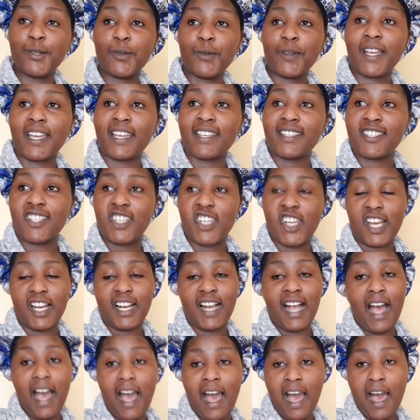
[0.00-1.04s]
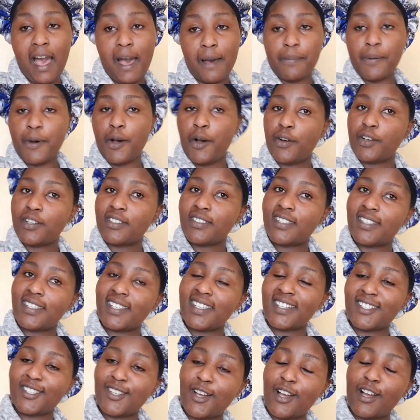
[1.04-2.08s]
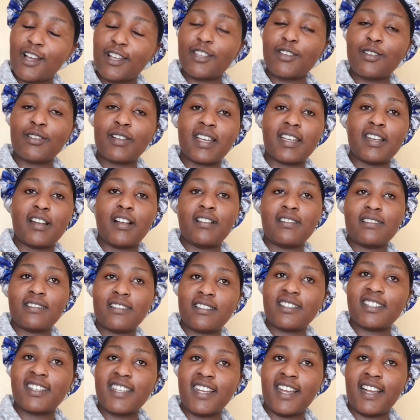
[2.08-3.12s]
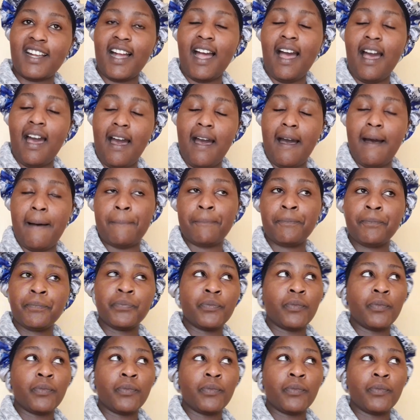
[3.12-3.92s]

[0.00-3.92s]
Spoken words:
You can check her up on TikTok, you can also check her